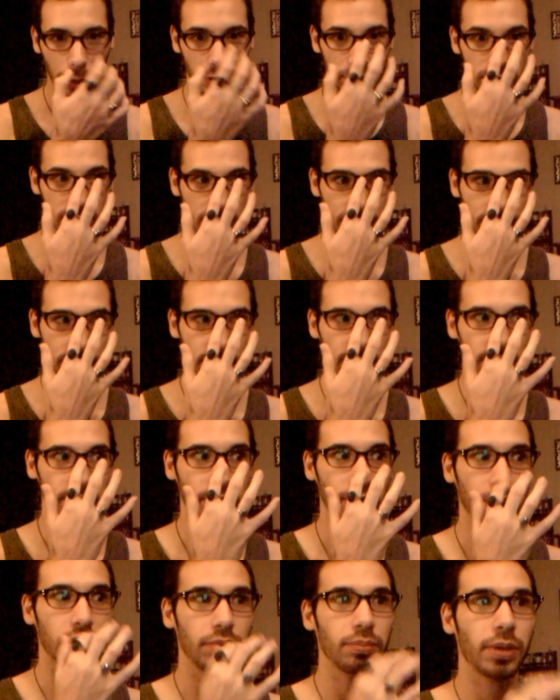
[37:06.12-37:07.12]

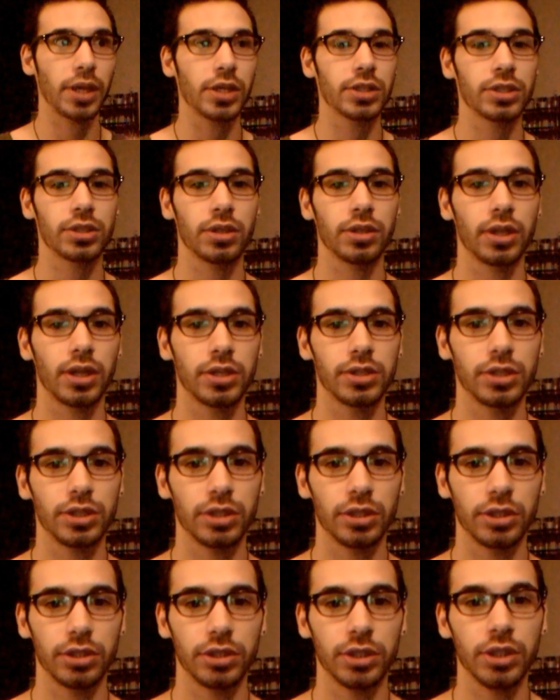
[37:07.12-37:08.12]
definitely make sure that
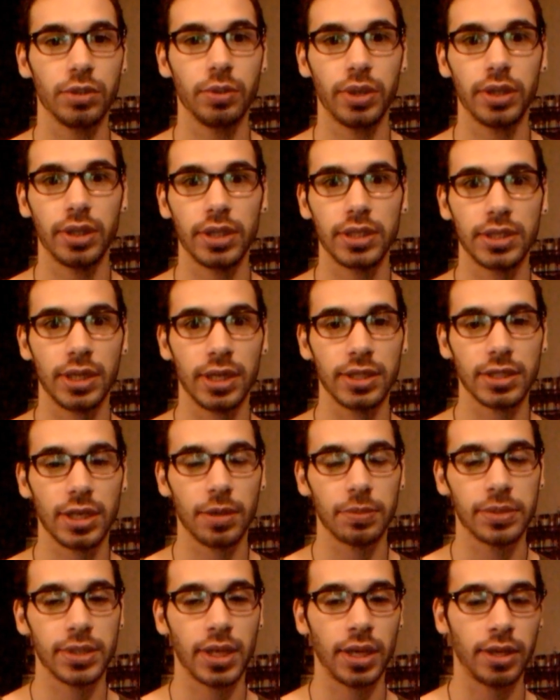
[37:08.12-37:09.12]
you're doing these things that I'm
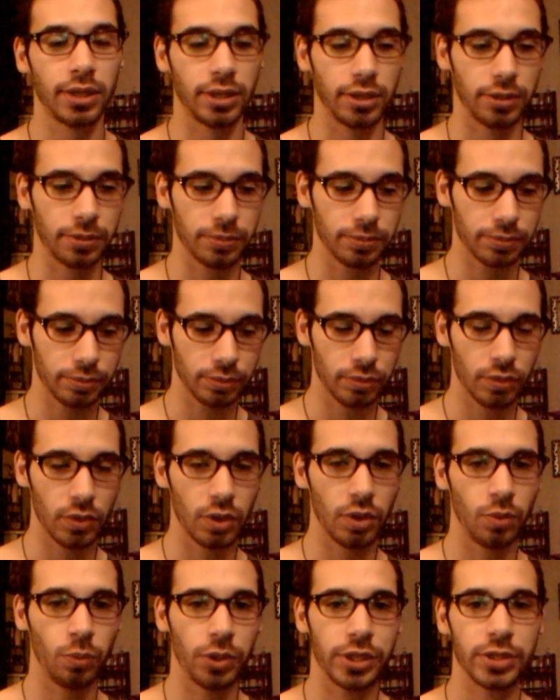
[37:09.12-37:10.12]
saying,
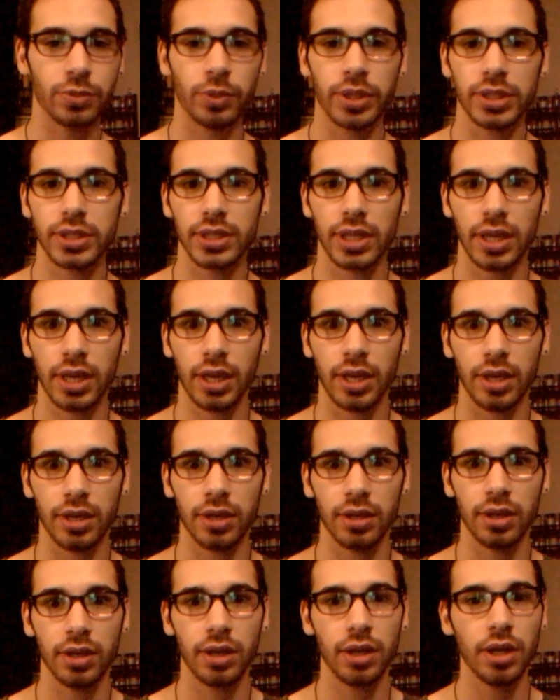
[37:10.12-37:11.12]
which once
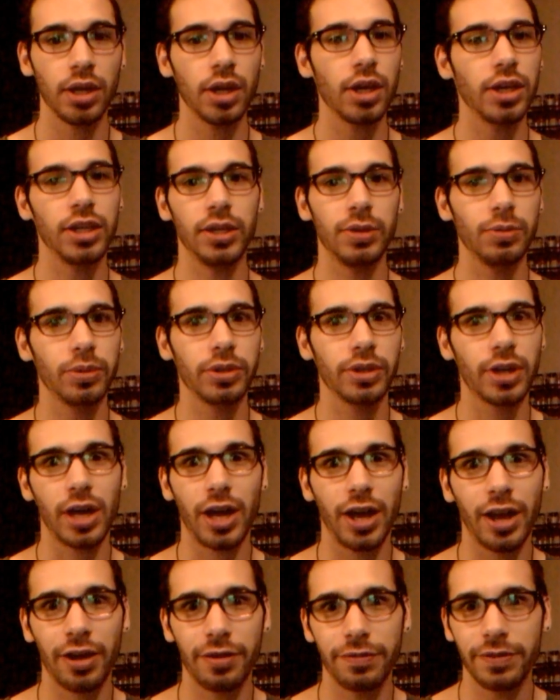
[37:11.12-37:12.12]
again, you will not
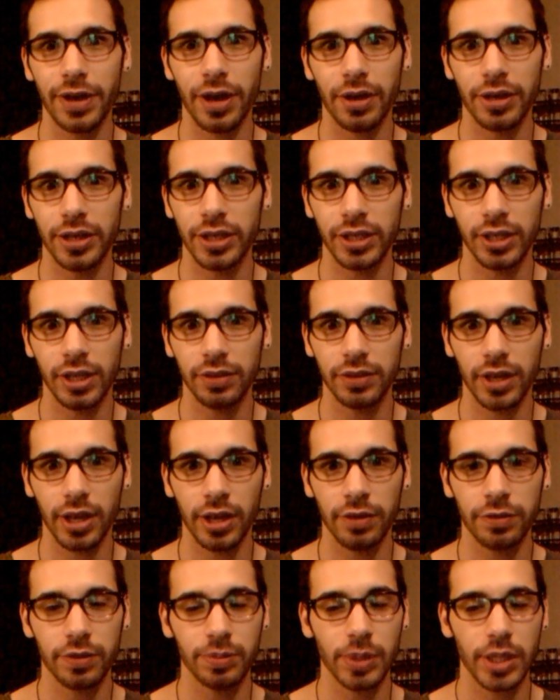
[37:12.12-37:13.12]
have found any of that
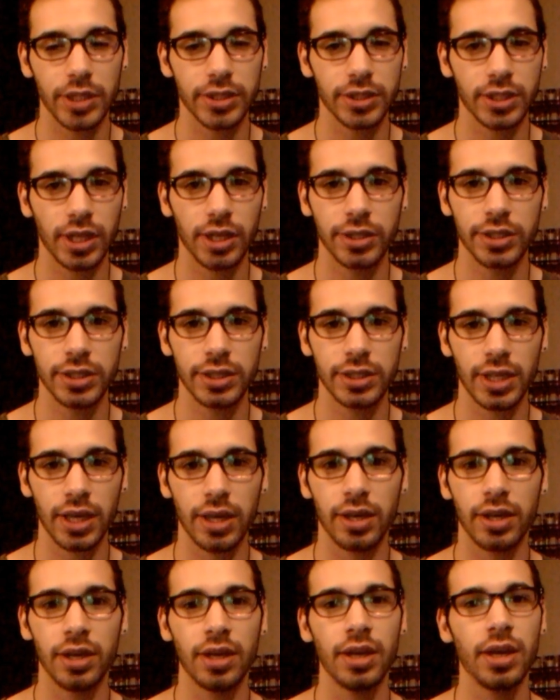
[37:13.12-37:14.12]
information that I just said
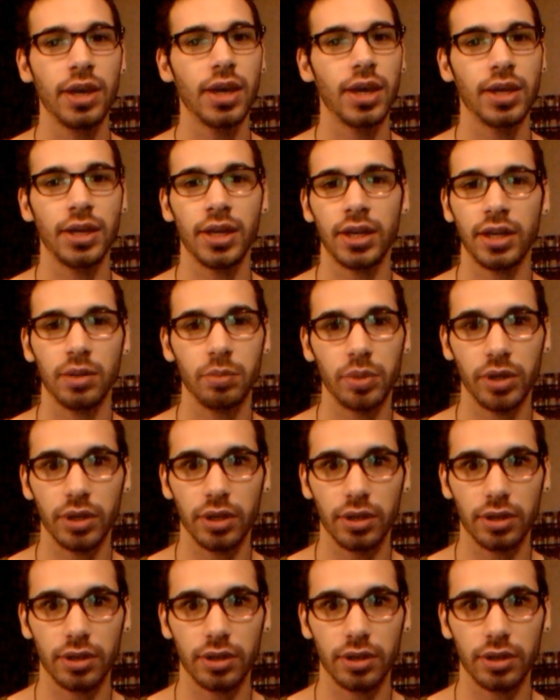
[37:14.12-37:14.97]
in any book.